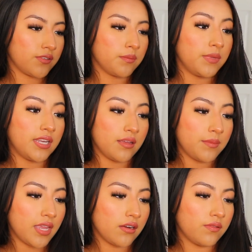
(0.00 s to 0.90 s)
For medium
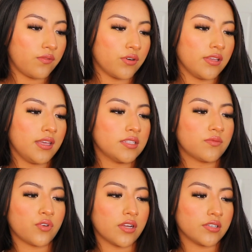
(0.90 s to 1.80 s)
hair, 4 lights,
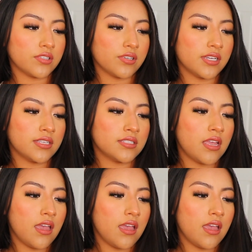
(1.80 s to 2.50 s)
400 degrees.